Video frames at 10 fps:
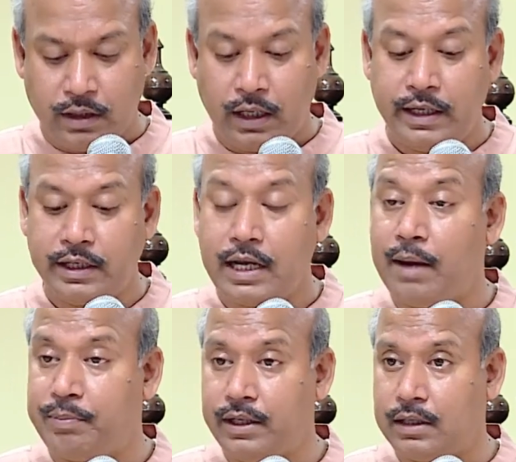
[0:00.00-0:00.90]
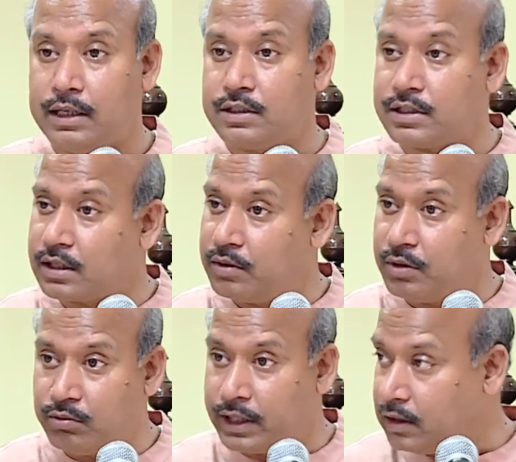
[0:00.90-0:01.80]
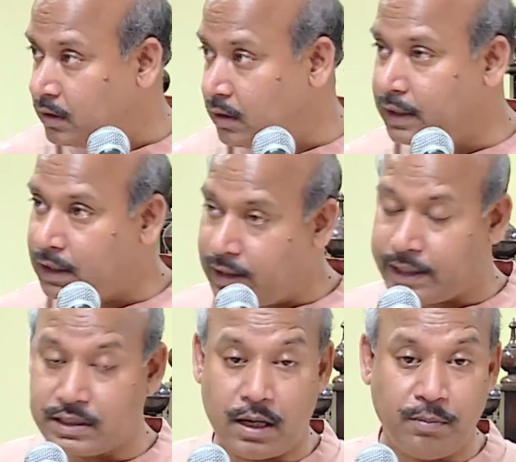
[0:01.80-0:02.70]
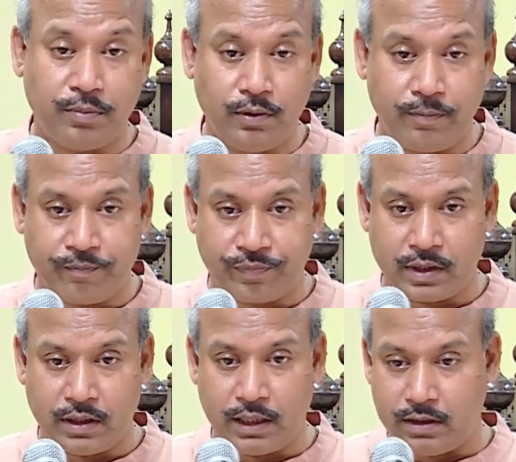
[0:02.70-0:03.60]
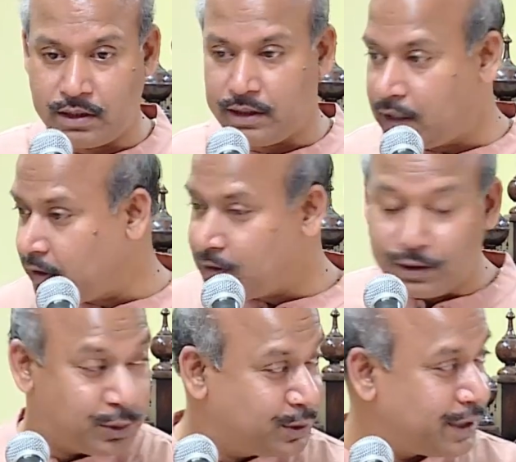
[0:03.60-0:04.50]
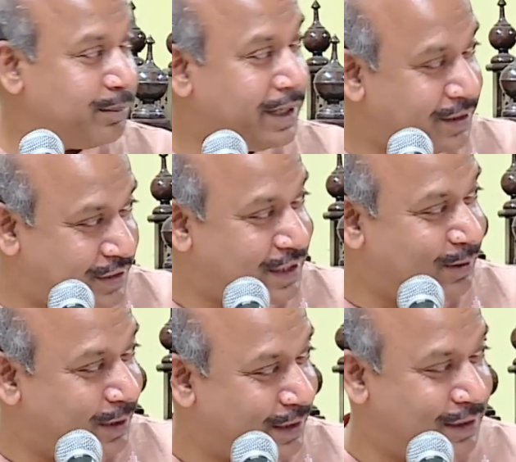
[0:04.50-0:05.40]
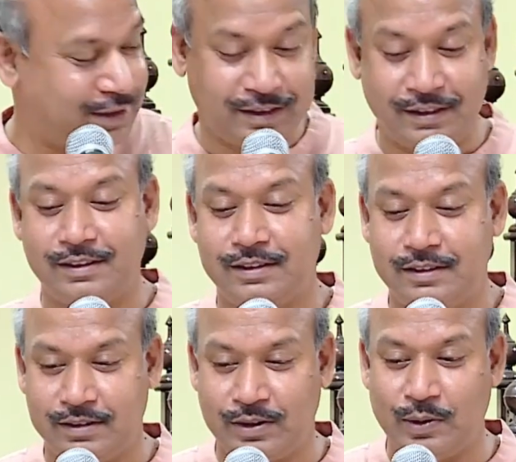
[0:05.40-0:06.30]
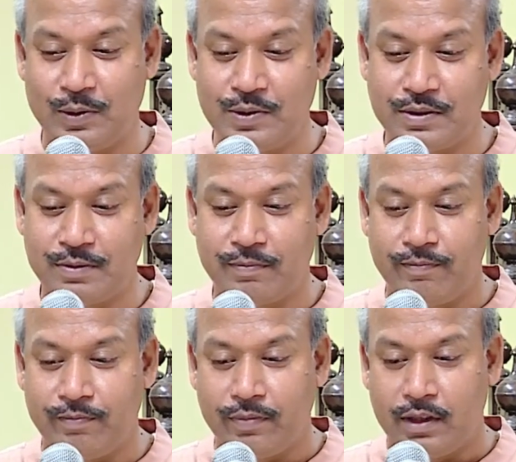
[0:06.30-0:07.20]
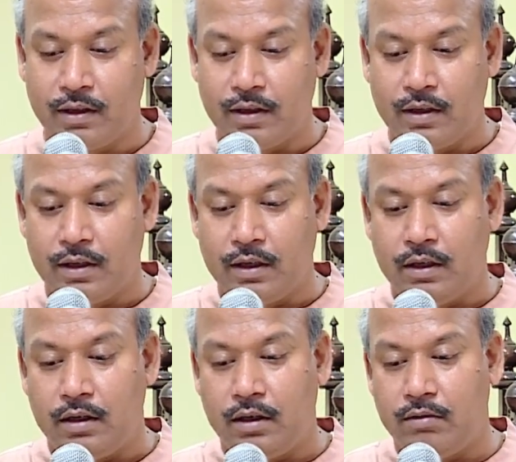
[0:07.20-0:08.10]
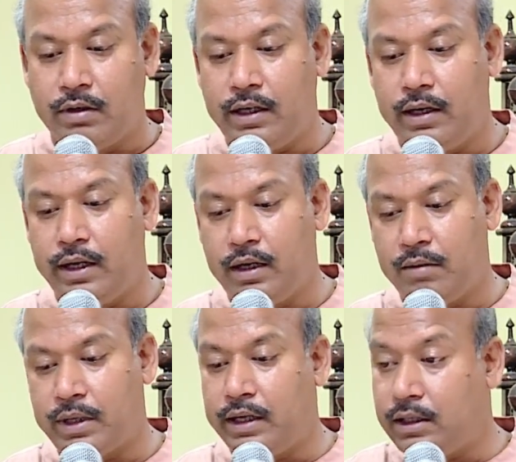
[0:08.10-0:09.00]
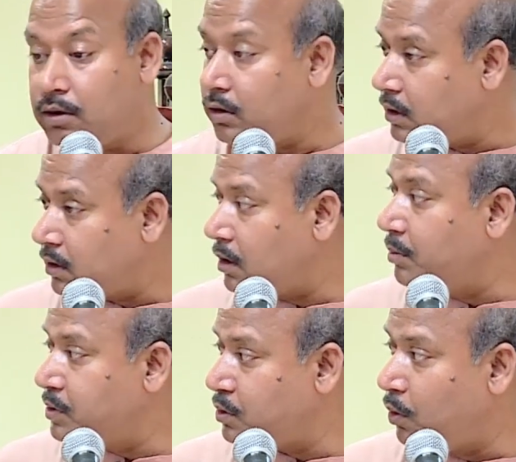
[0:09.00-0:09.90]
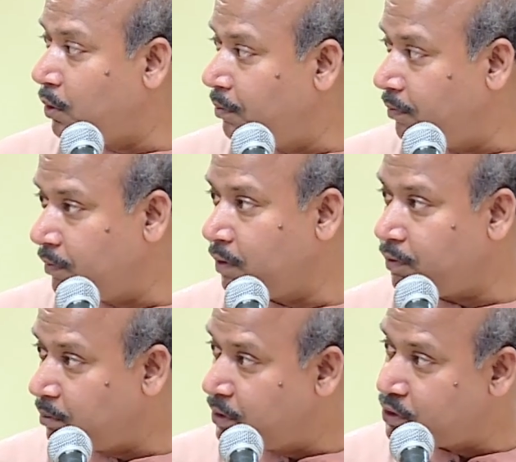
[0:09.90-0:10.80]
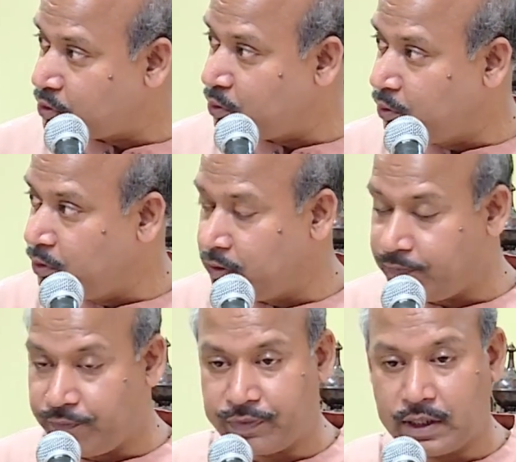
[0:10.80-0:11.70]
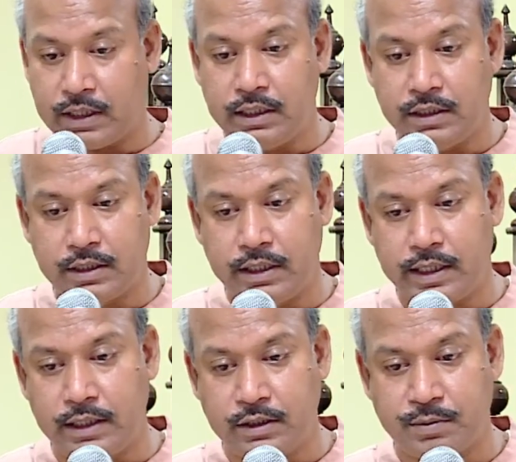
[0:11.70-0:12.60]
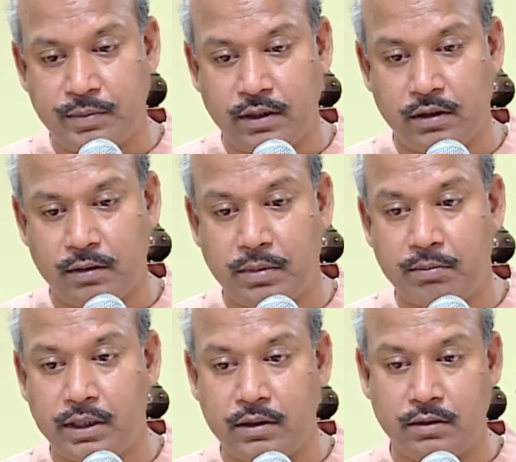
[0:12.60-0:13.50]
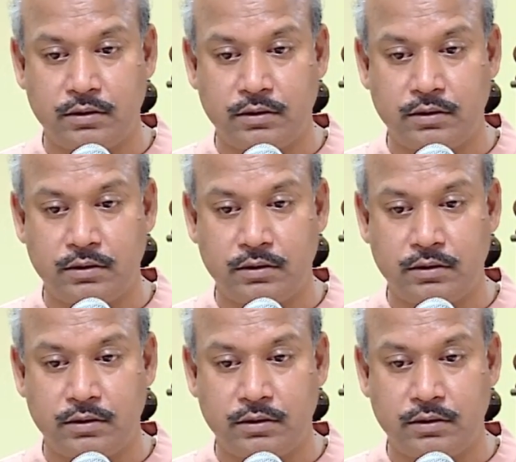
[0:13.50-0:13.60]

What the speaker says: And it happened, I'll just give you one little example and in another 2-3 minutes I will close. One day my daughter comes home from the school and then she tells me, Papa,